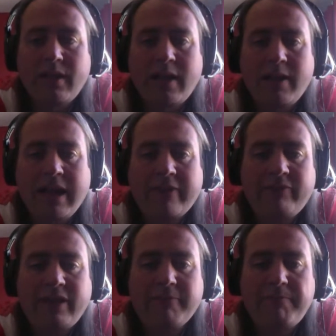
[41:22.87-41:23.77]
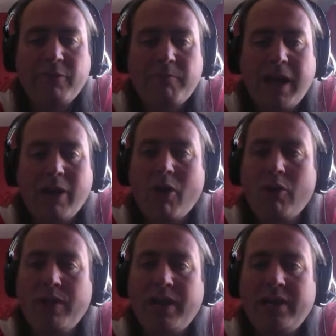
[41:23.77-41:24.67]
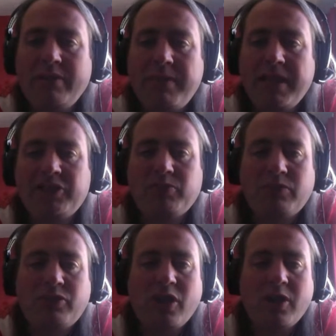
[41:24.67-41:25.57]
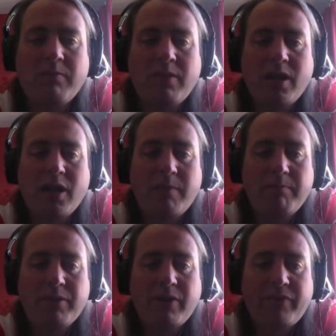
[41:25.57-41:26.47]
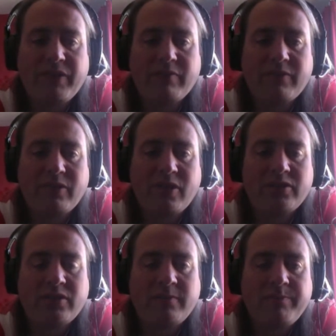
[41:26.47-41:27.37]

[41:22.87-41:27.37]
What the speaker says: Athletic Bilbao in the mix with them. But I think over the last,